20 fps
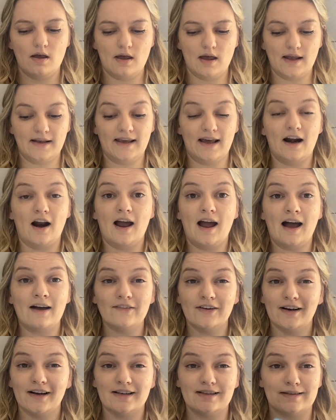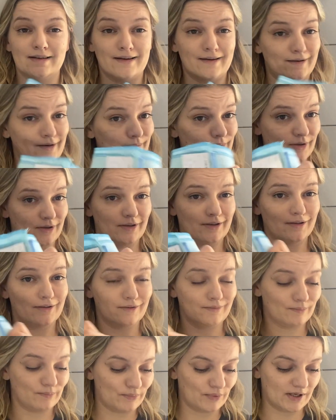Again, I have an idea, and I'm gonna
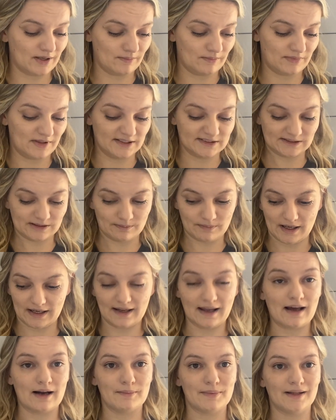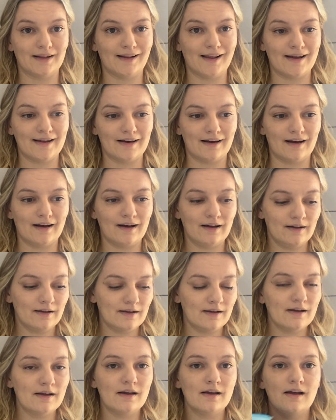bring this one back out a bit later
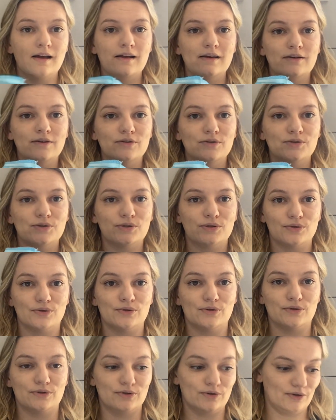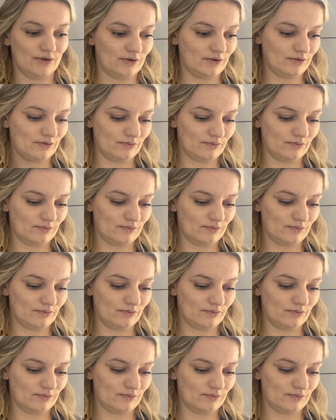to